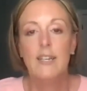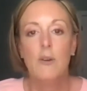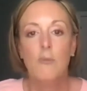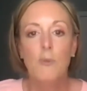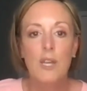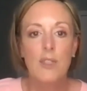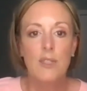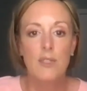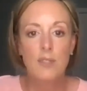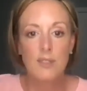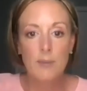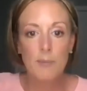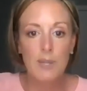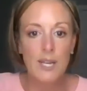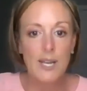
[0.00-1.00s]
with
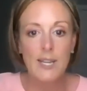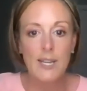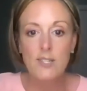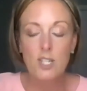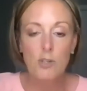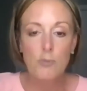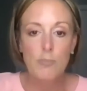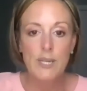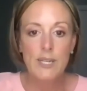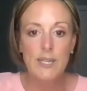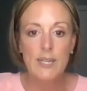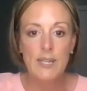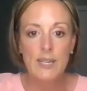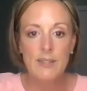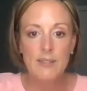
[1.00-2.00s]
the blinds open
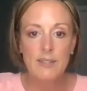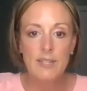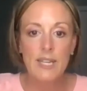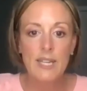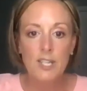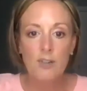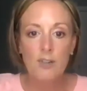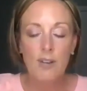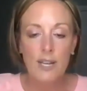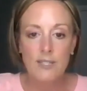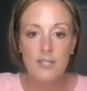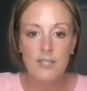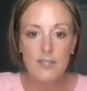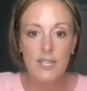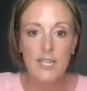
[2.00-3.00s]
and the indirect
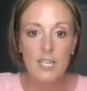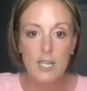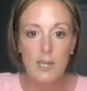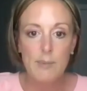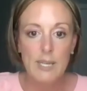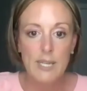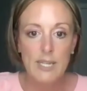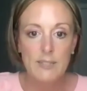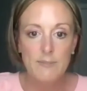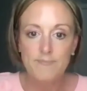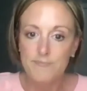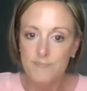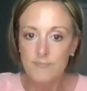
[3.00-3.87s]
sunlight coming in,